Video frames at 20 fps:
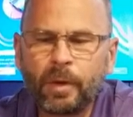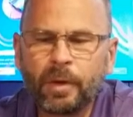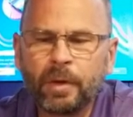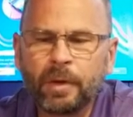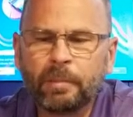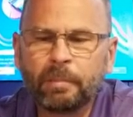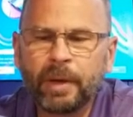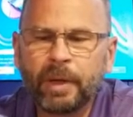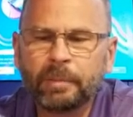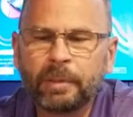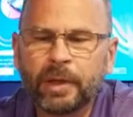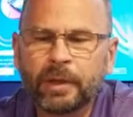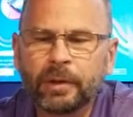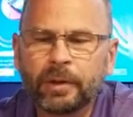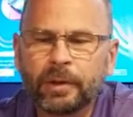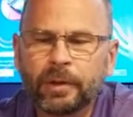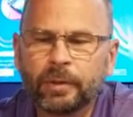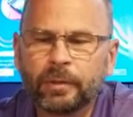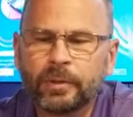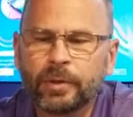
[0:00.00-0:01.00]
And maybe a
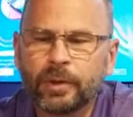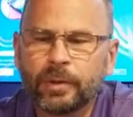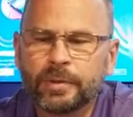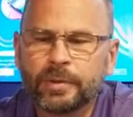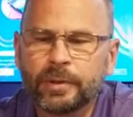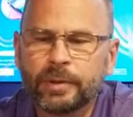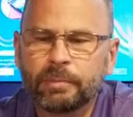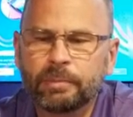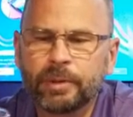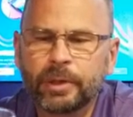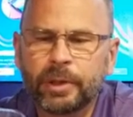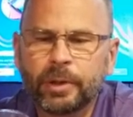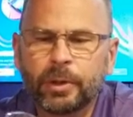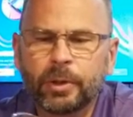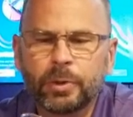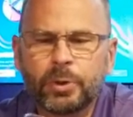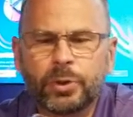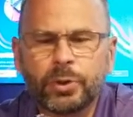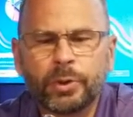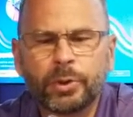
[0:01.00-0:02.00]
little toasted
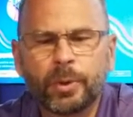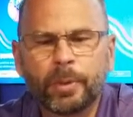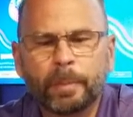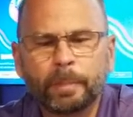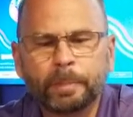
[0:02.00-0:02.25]
brioche.